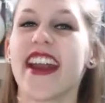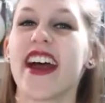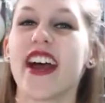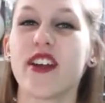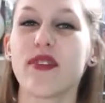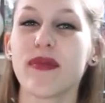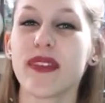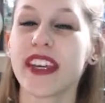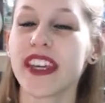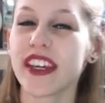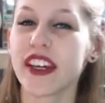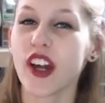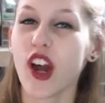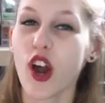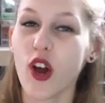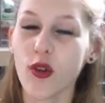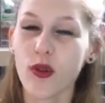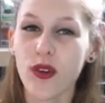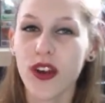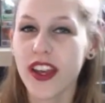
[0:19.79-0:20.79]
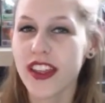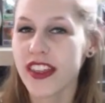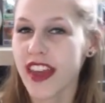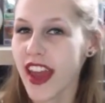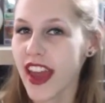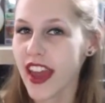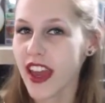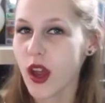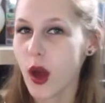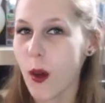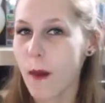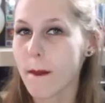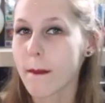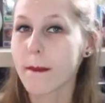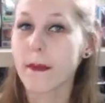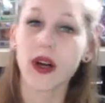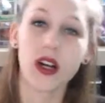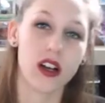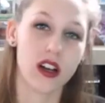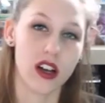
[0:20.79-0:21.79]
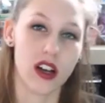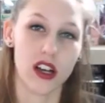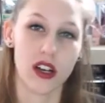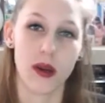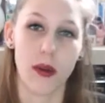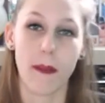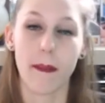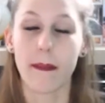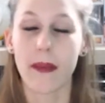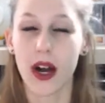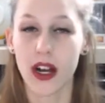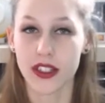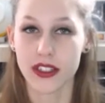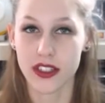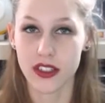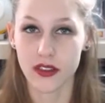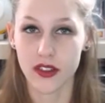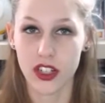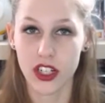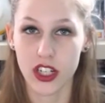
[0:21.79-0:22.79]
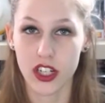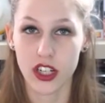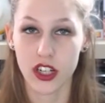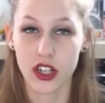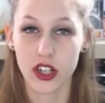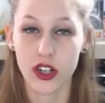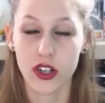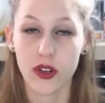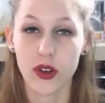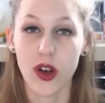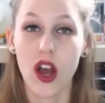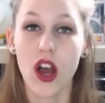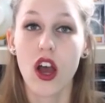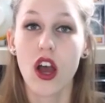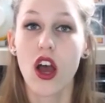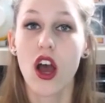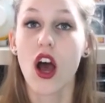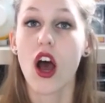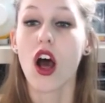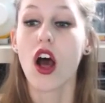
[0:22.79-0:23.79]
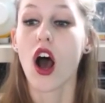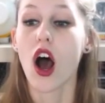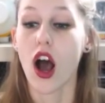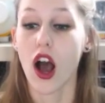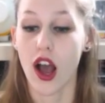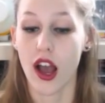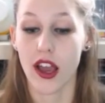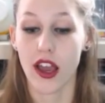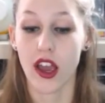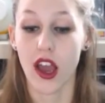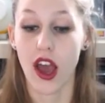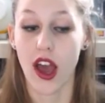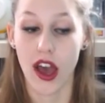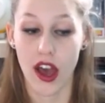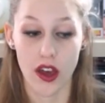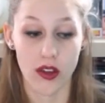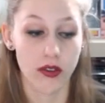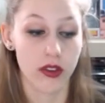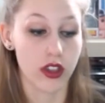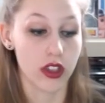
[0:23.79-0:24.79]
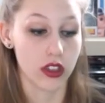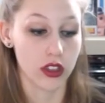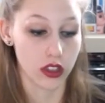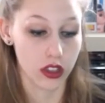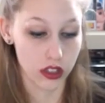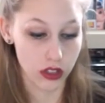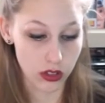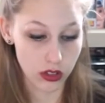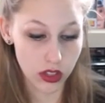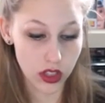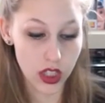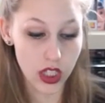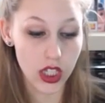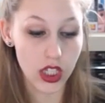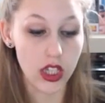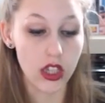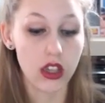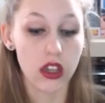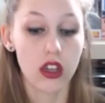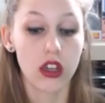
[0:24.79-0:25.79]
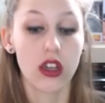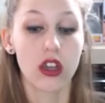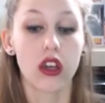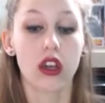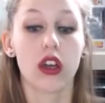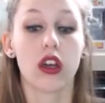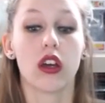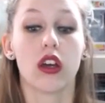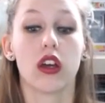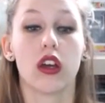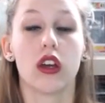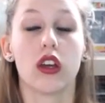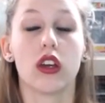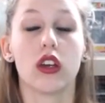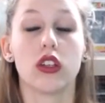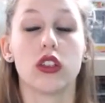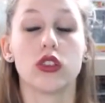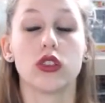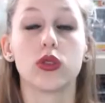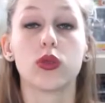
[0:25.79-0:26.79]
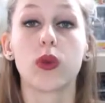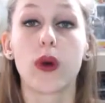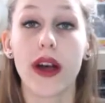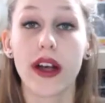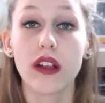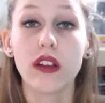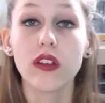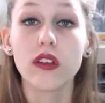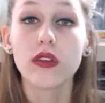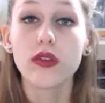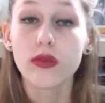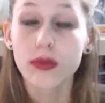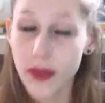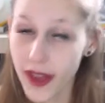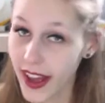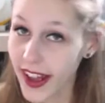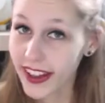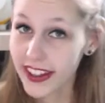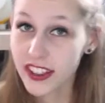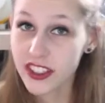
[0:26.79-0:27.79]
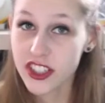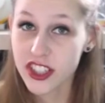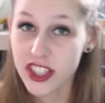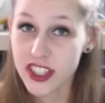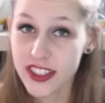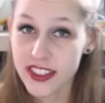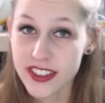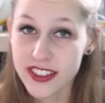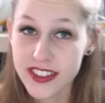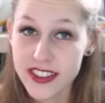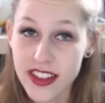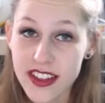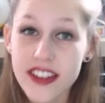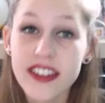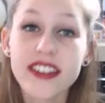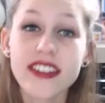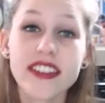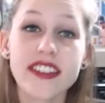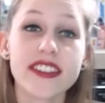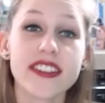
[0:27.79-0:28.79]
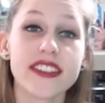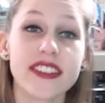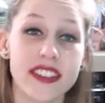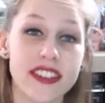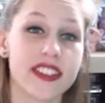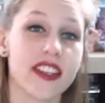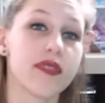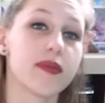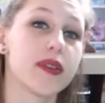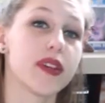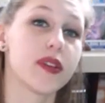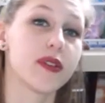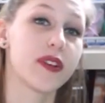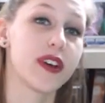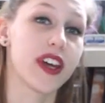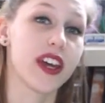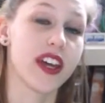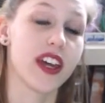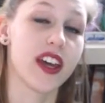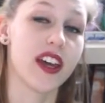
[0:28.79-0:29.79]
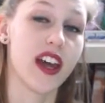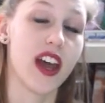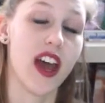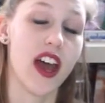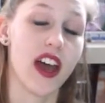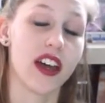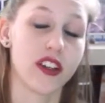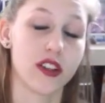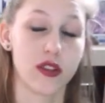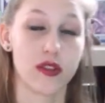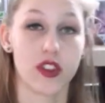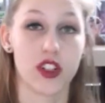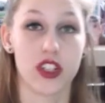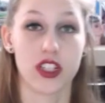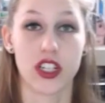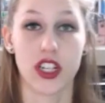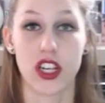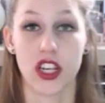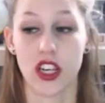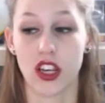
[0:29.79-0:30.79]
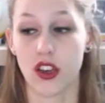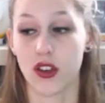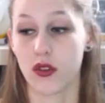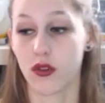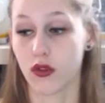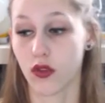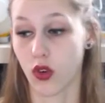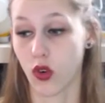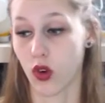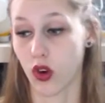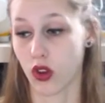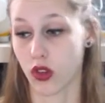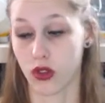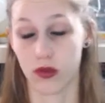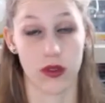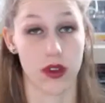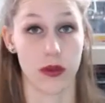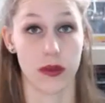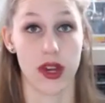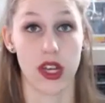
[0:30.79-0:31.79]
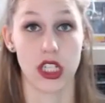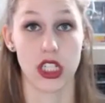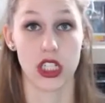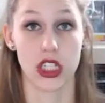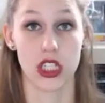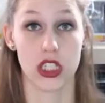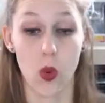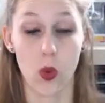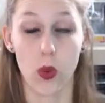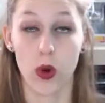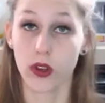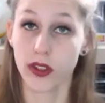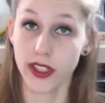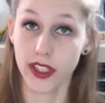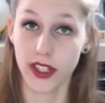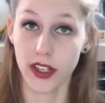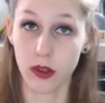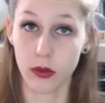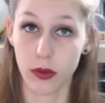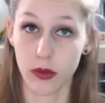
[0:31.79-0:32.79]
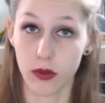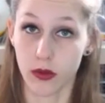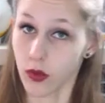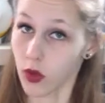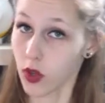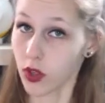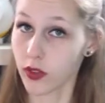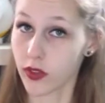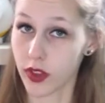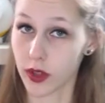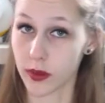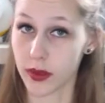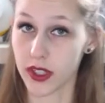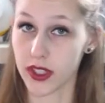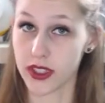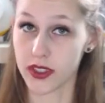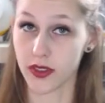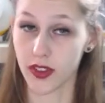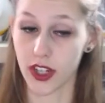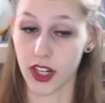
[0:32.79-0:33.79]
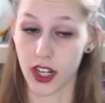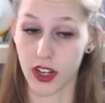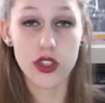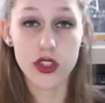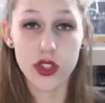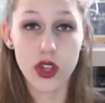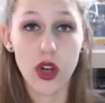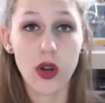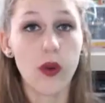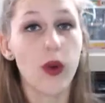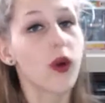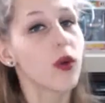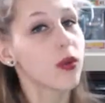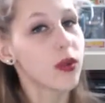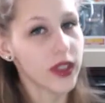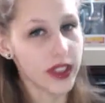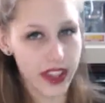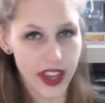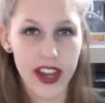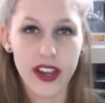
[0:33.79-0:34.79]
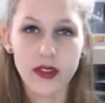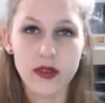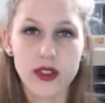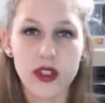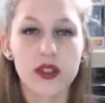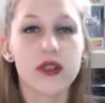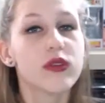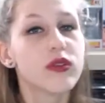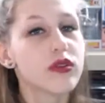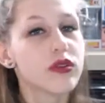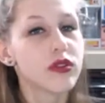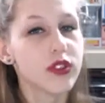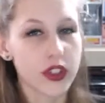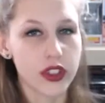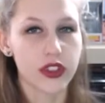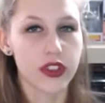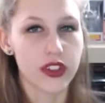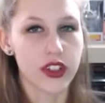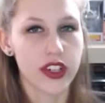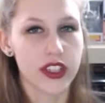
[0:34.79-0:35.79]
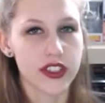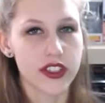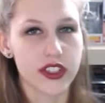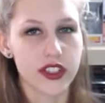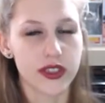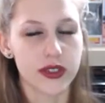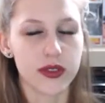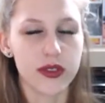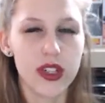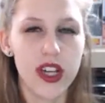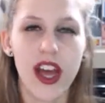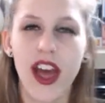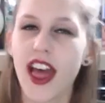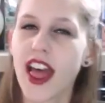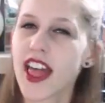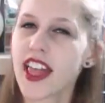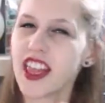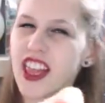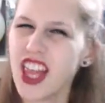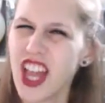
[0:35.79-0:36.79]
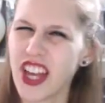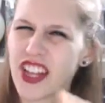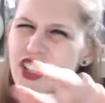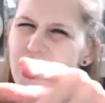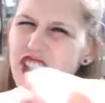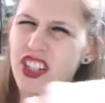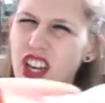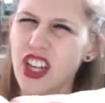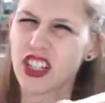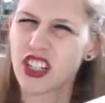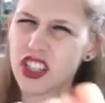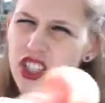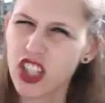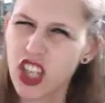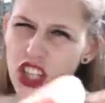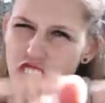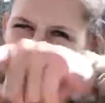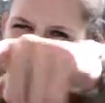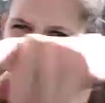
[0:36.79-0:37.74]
I'm here with a book unboxing video. I have literally 12 packages since I've been away at university for three months. We're only going to open four of them in this video. So without further ado, let us get